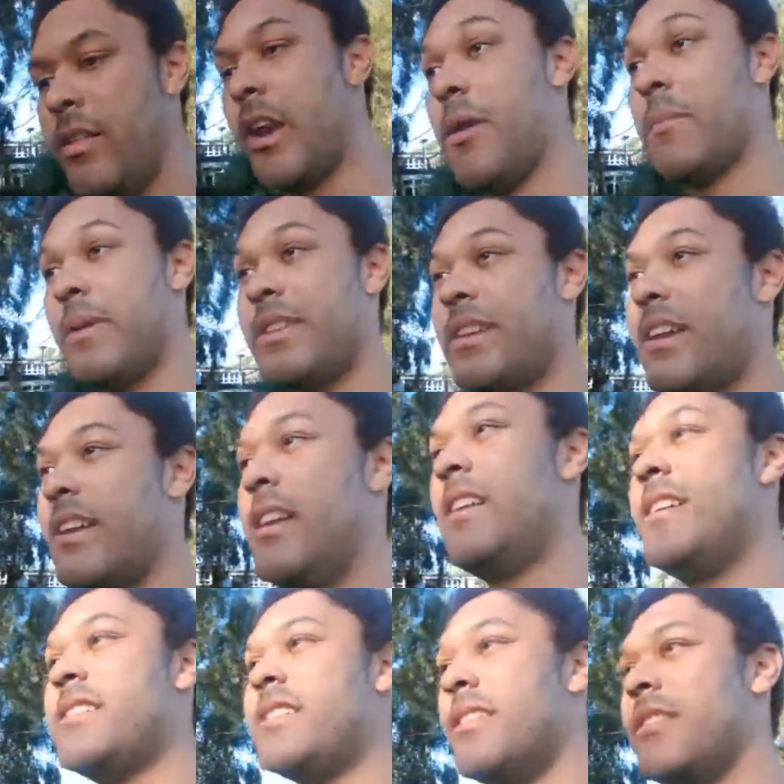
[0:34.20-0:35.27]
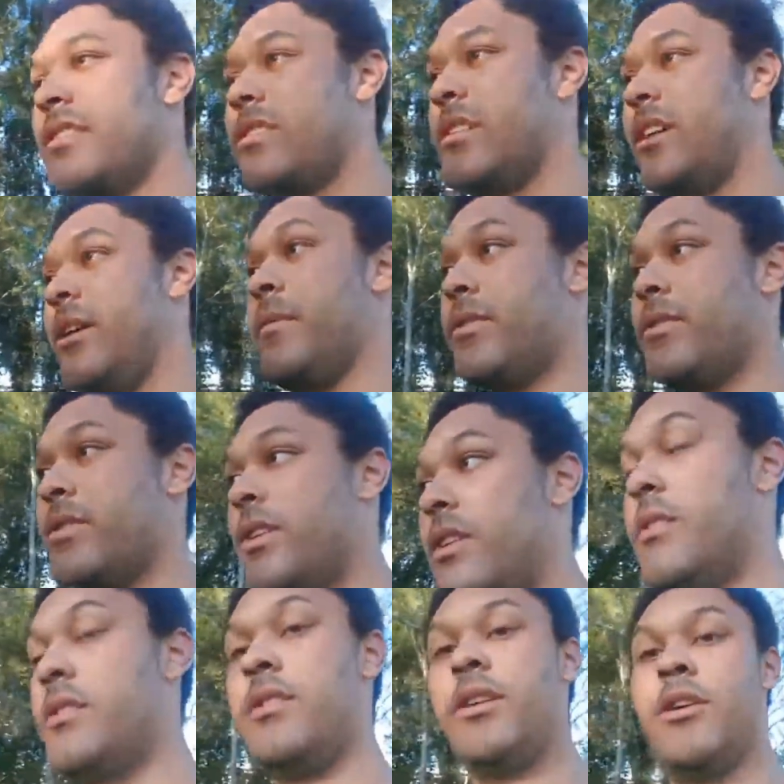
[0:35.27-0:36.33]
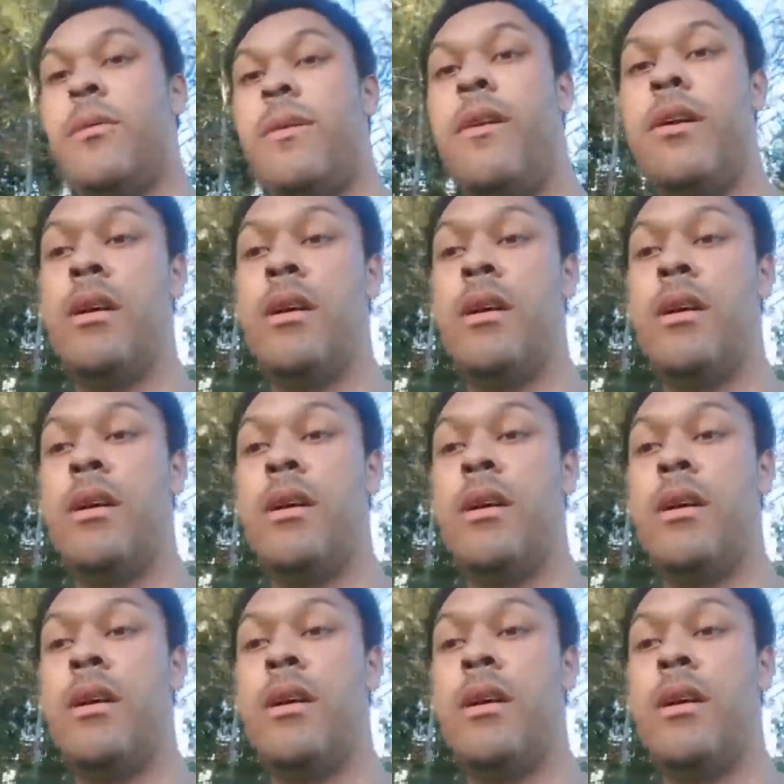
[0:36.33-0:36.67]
I'd be taking it easy this time and, you know,